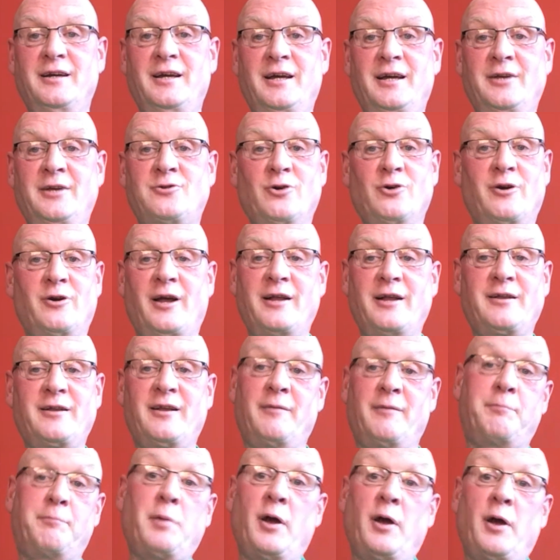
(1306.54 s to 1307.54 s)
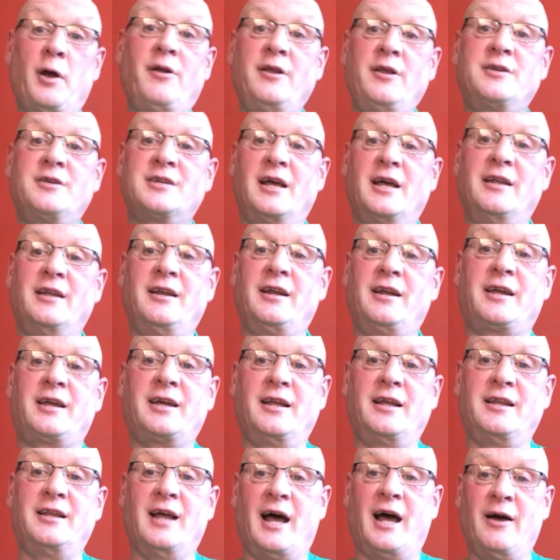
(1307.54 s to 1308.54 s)
It's all like the parents sending the
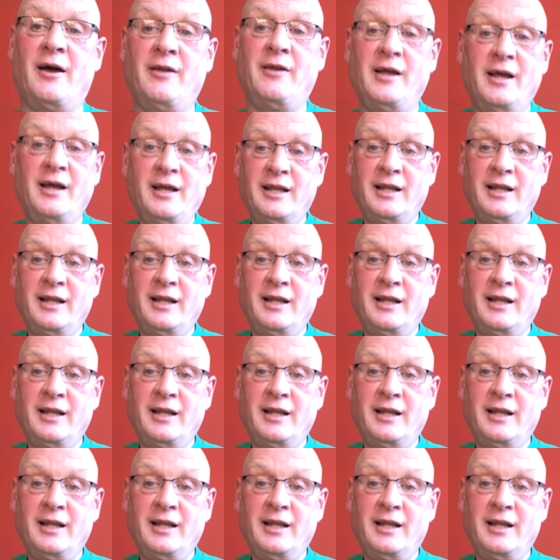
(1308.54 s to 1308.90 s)
kid down.